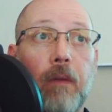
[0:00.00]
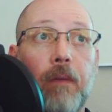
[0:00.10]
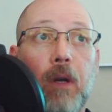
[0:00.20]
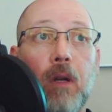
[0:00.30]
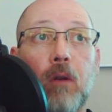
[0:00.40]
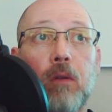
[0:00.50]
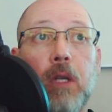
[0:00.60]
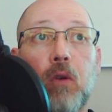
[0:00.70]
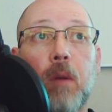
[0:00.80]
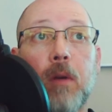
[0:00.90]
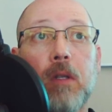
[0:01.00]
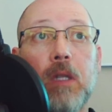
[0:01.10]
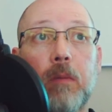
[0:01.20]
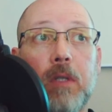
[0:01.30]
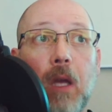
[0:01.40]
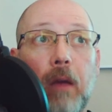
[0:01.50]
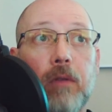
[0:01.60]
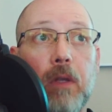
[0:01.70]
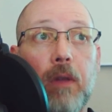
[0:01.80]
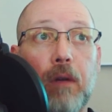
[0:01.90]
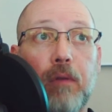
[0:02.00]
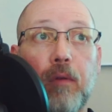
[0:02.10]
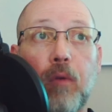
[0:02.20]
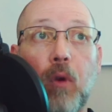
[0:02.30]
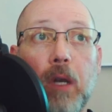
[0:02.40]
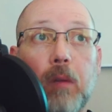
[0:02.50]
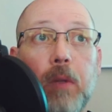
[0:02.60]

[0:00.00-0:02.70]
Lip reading: They are not only criminal in themselves and therefore void,